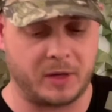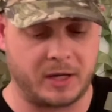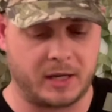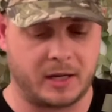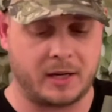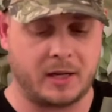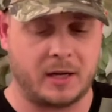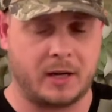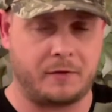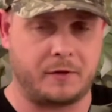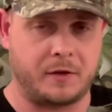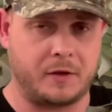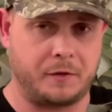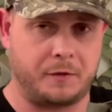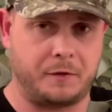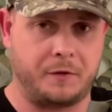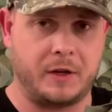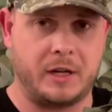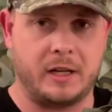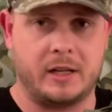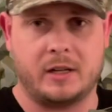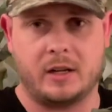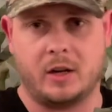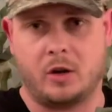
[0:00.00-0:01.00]
enough to
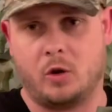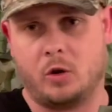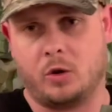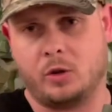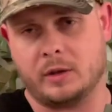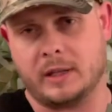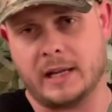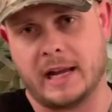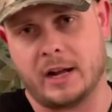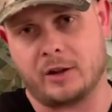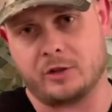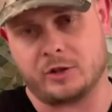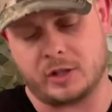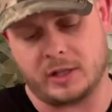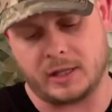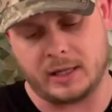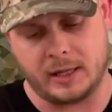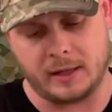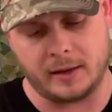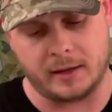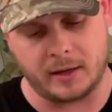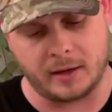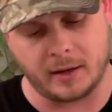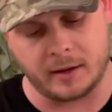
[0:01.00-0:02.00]
fit a whole Nalgene
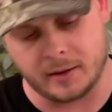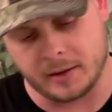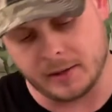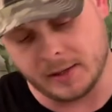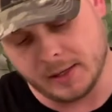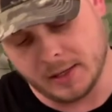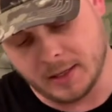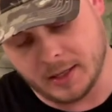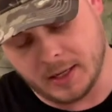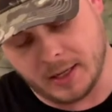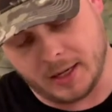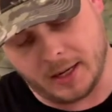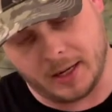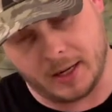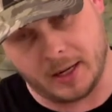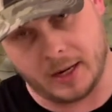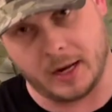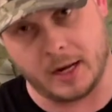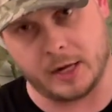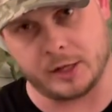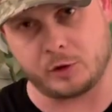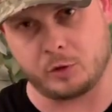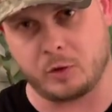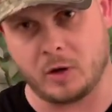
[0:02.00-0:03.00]
in there.
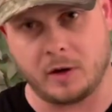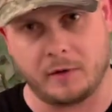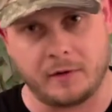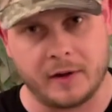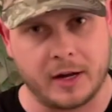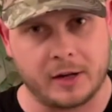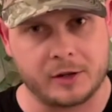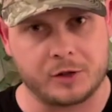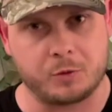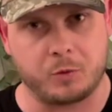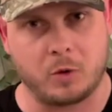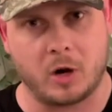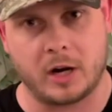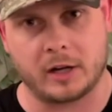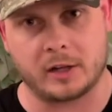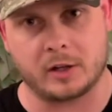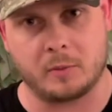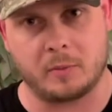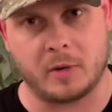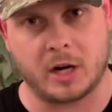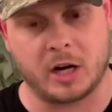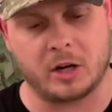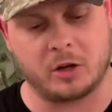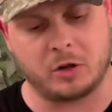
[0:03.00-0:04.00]
A 12-ounce water
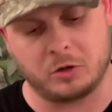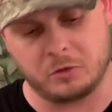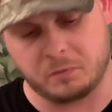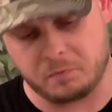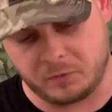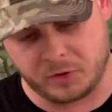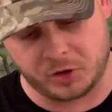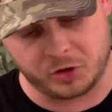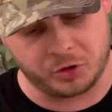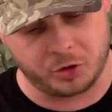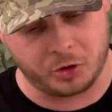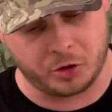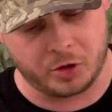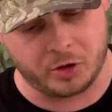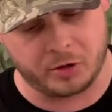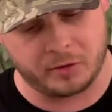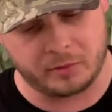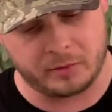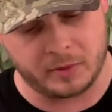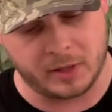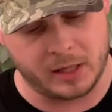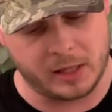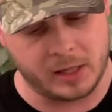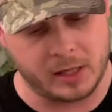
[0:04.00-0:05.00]
bottle, sure.
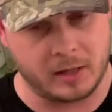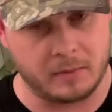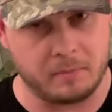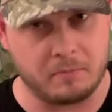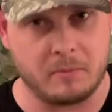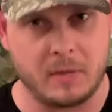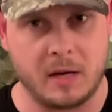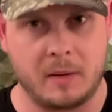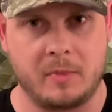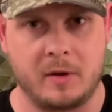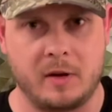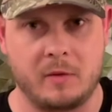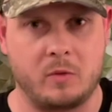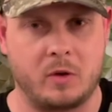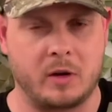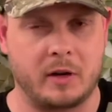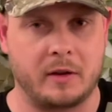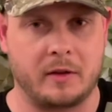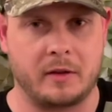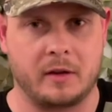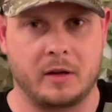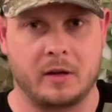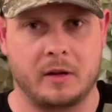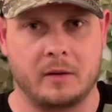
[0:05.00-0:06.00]
Maybe one
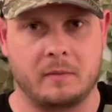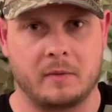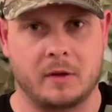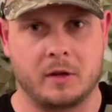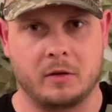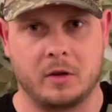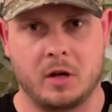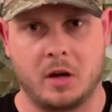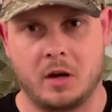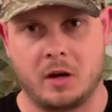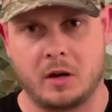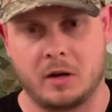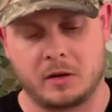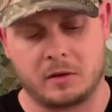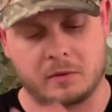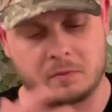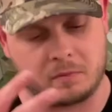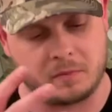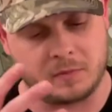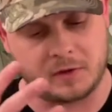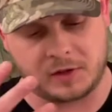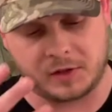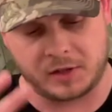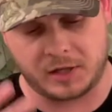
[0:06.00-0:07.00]
of the long,
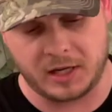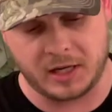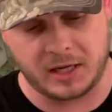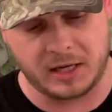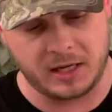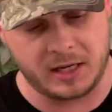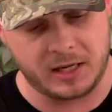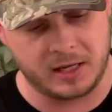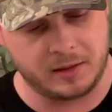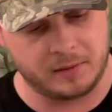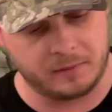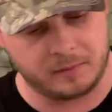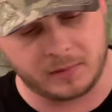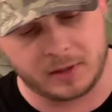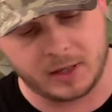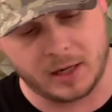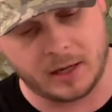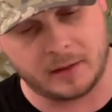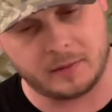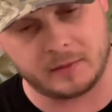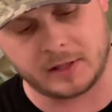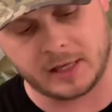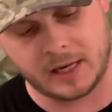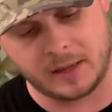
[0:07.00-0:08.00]
skinny
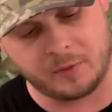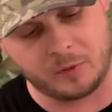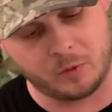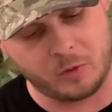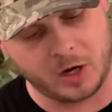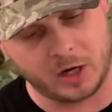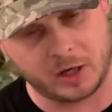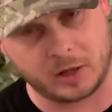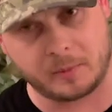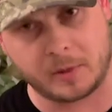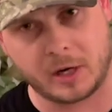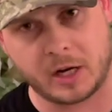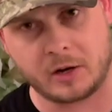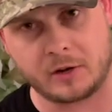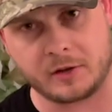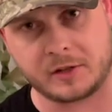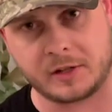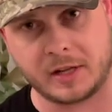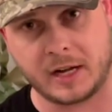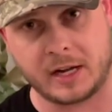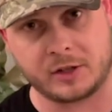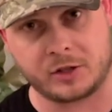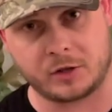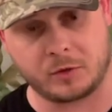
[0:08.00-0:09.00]
type of water bottles,
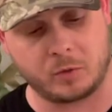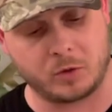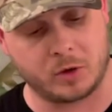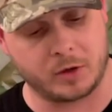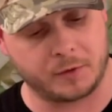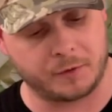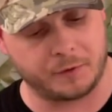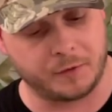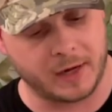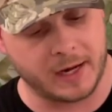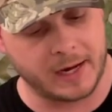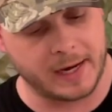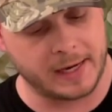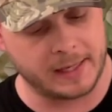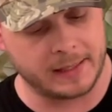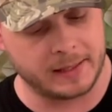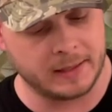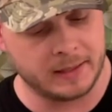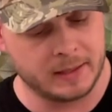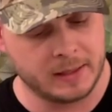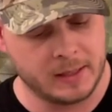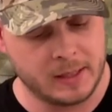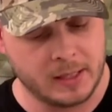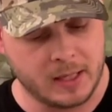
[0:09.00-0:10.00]
that should work fine.
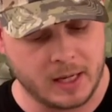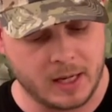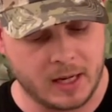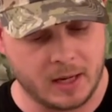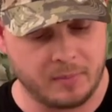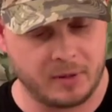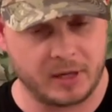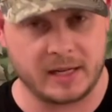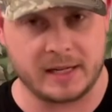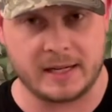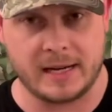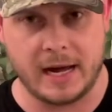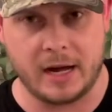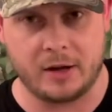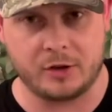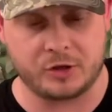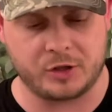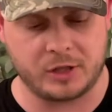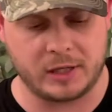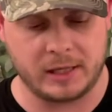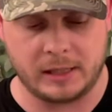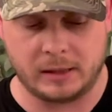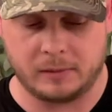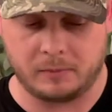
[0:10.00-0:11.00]
But a
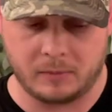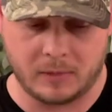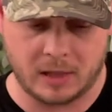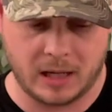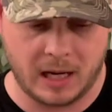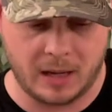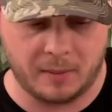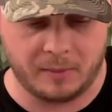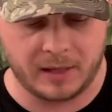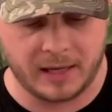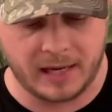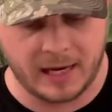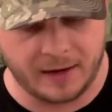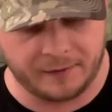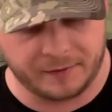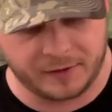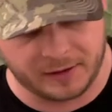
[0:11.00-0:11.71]
Nalgene, I'm going to have to